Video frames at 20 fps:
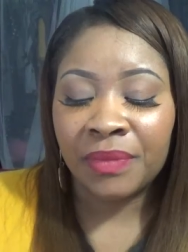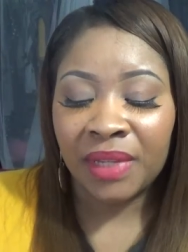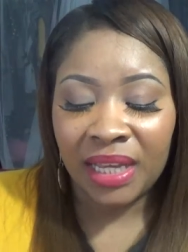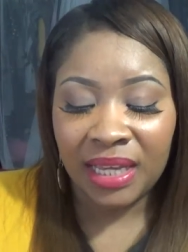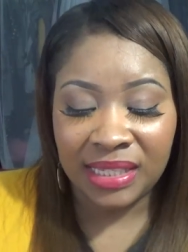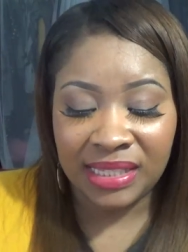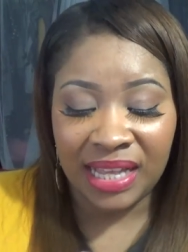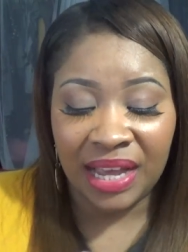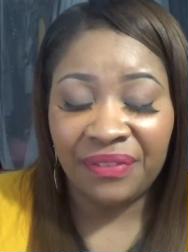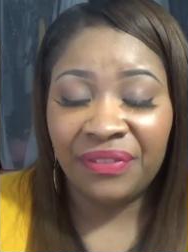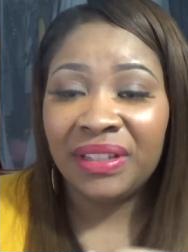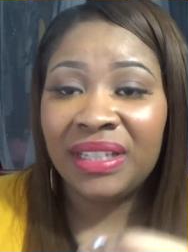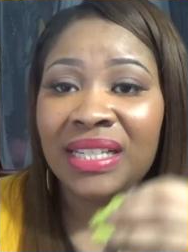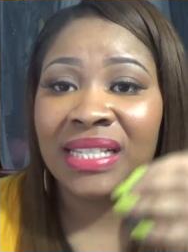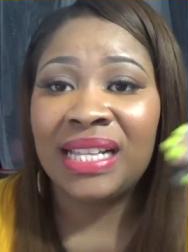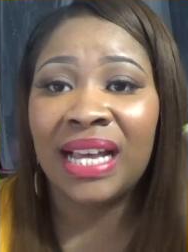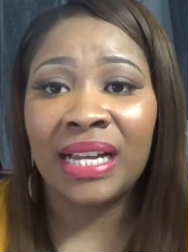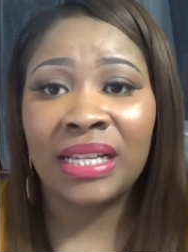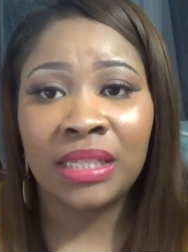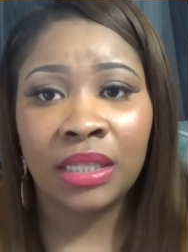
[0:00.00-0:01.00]
It's definitely
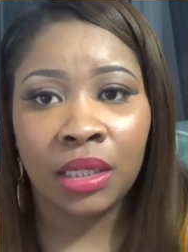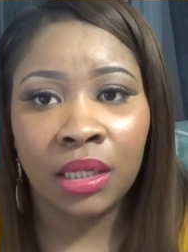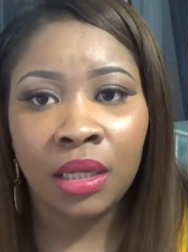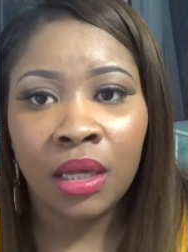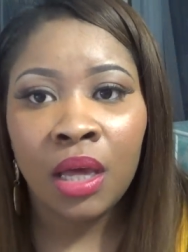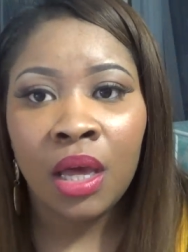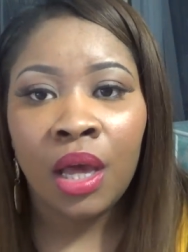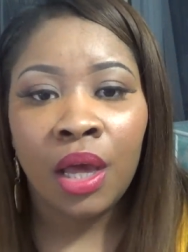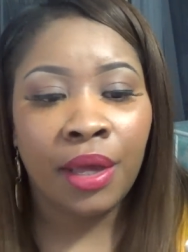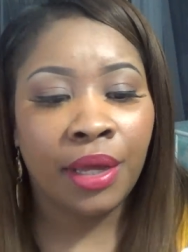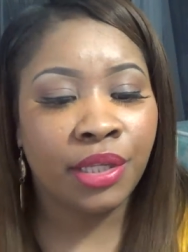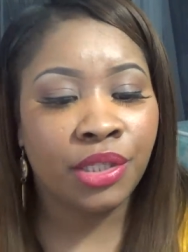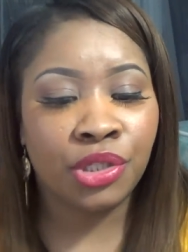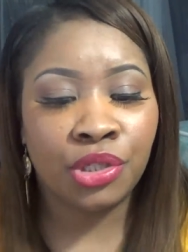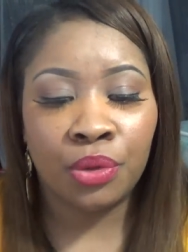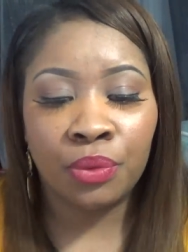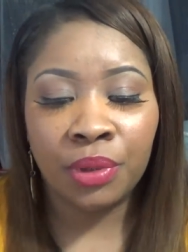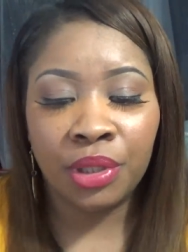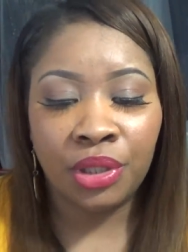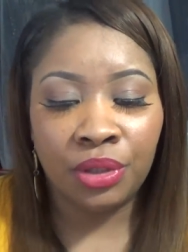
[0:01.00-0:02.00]
sexy. It's
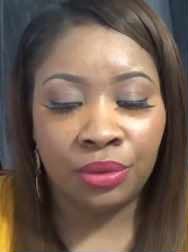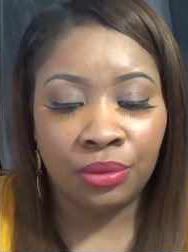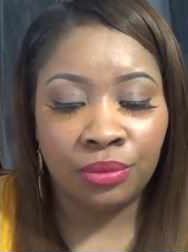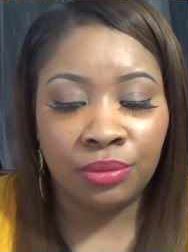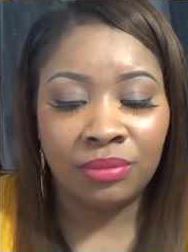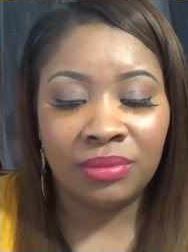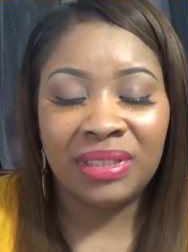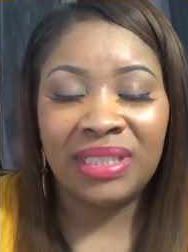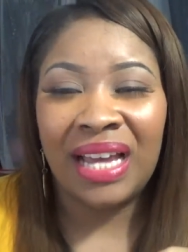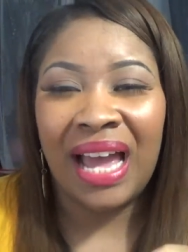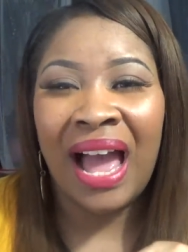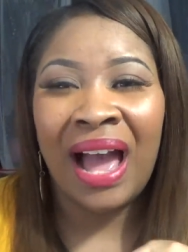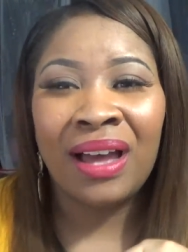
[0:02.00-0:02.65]
so cute.